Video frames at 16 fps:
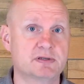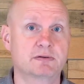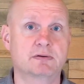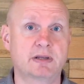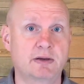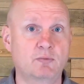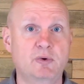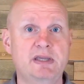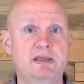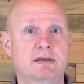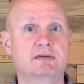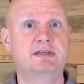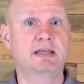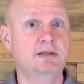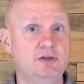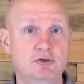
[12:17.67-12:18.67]
and we
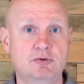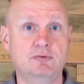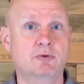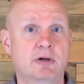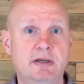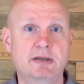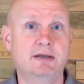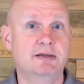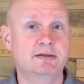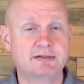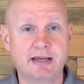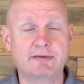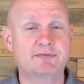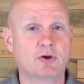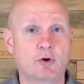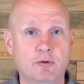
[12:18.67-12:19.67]
continue to
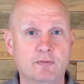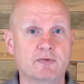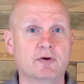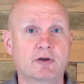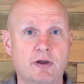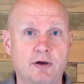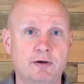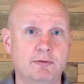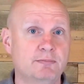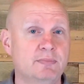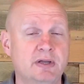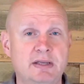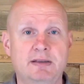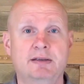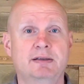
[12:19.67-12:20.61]
have to overcome